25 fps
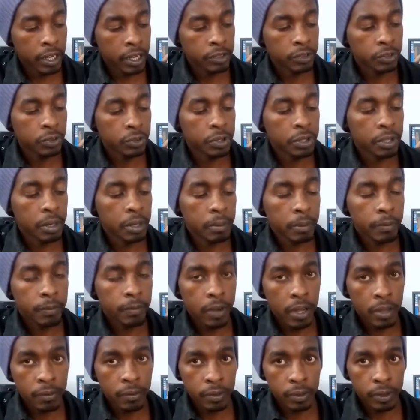string number
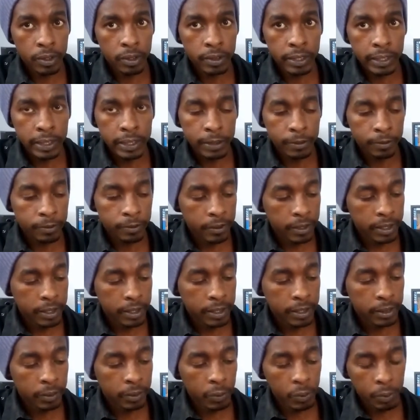5 on the 2nd fret,
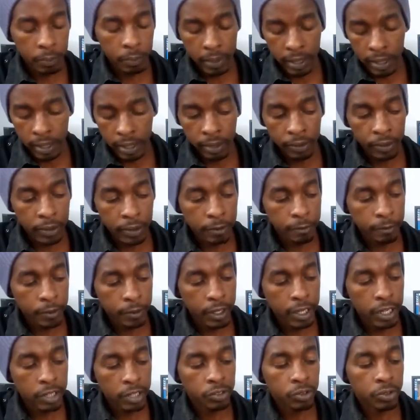and with my ring
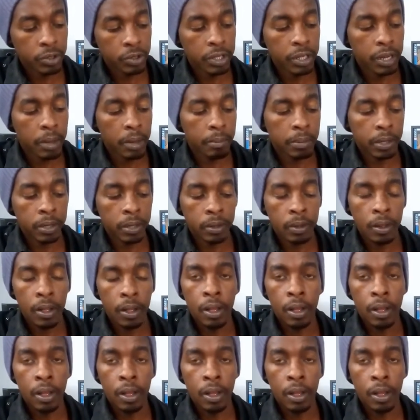finger, string number